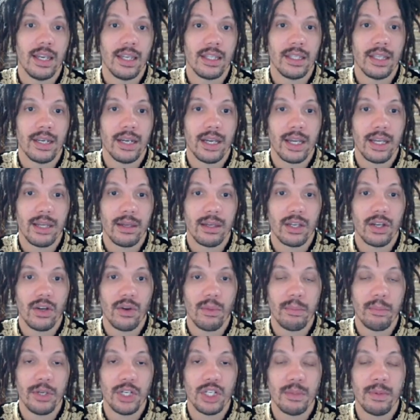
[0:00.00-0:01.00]
and then I
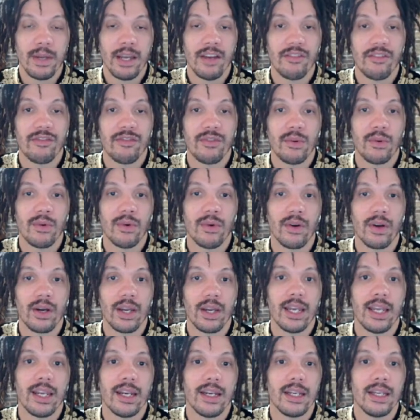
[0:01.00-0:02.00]
go bishop f4,
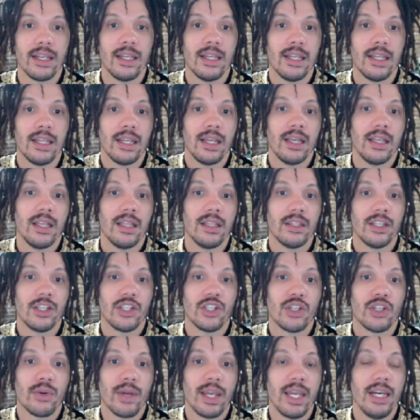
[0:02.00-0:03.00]
and
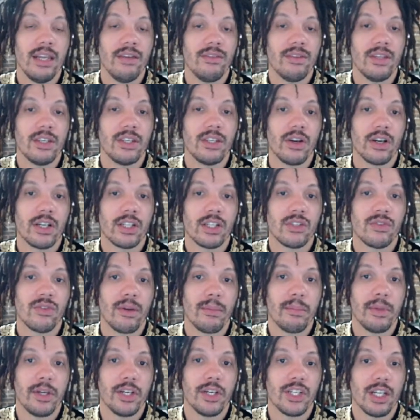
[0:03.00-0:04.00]
the trade of the dark
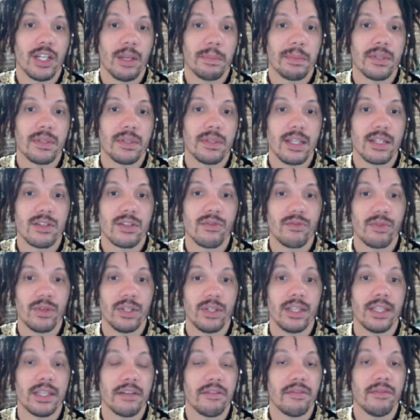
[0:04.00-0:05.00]
square bishops is
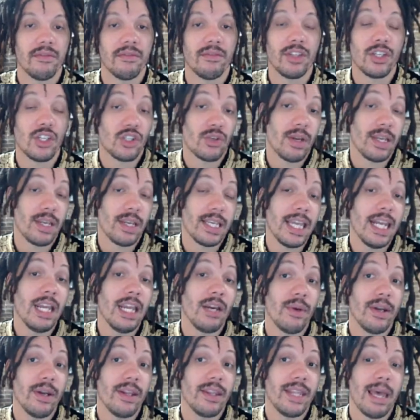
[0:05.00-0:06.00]
really
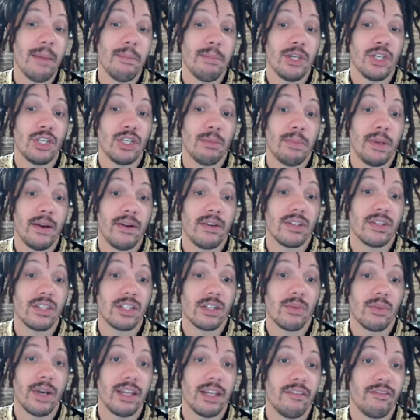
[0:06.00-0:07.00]
getting rid of that bishop pair is
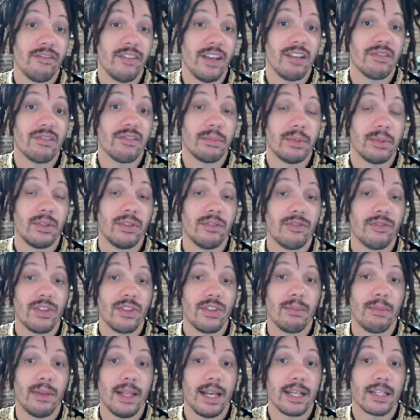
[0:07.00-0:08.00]
quite favorable for
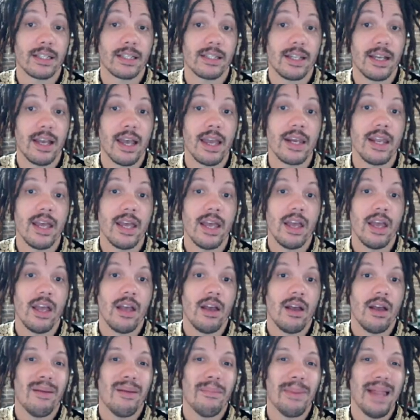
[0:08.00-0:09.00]
the black side.
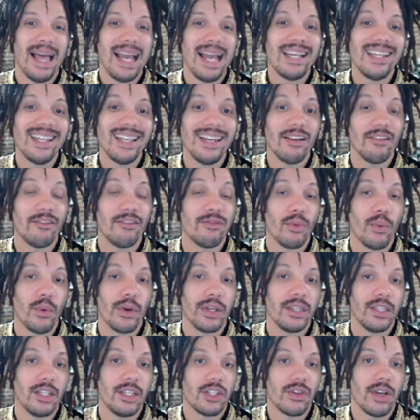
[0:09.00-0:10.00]
Black can
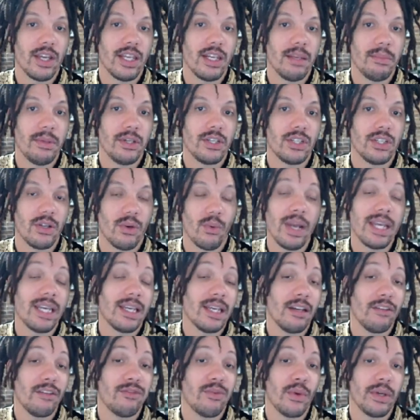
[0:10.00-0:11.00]
avoid the trade of bishop.
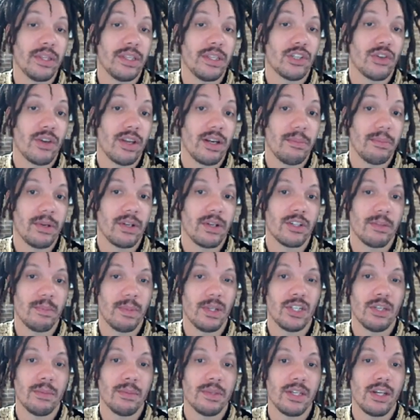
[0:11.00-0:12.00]
White can avoid the trade of
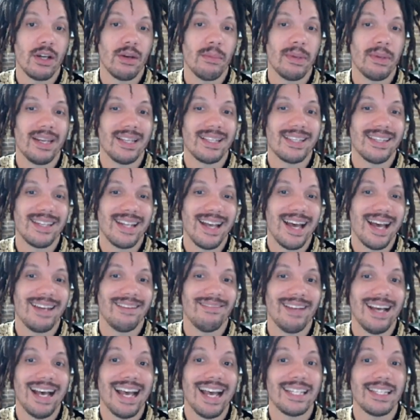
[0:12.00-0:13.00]
bishops here, but it's
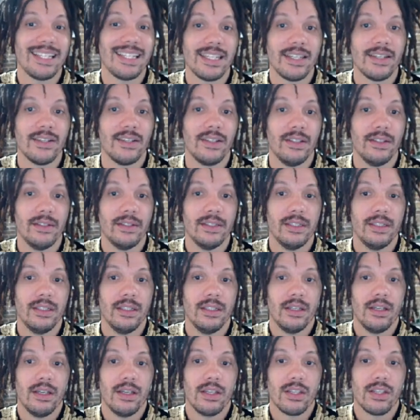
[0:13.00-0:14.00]
not ideal.
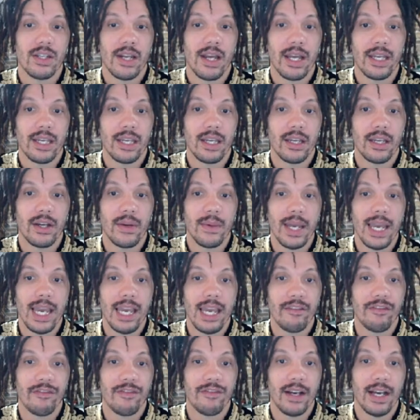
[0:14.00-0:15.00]
So now I can go
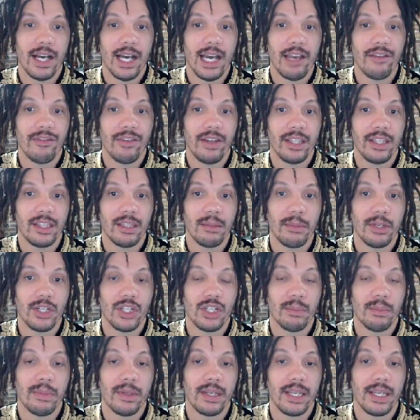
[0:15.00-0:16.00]
a5, hit the
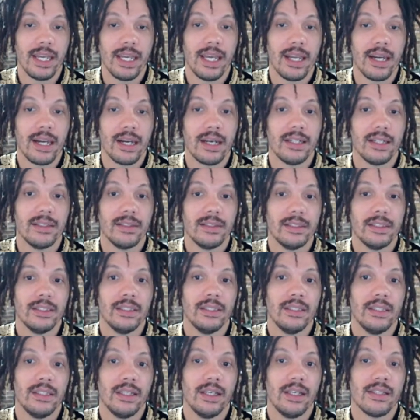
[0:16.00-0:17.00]
bishop again.
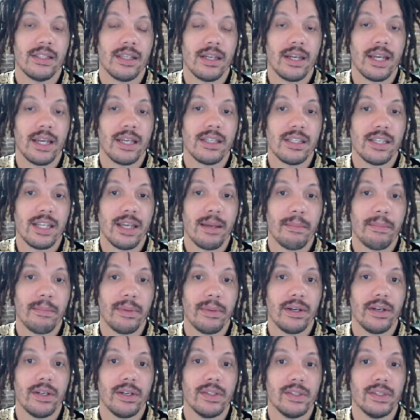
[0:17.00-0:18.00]
It's a nice
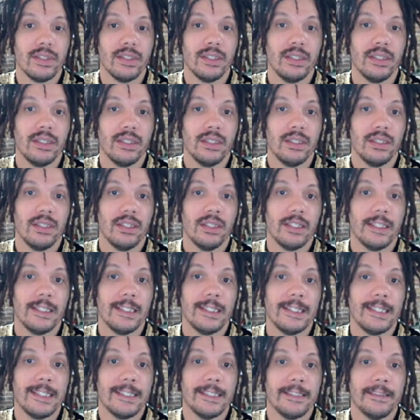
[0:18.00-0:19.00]
tempo.
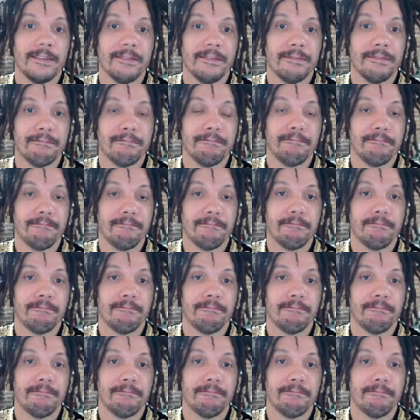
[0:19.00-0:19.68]
Um,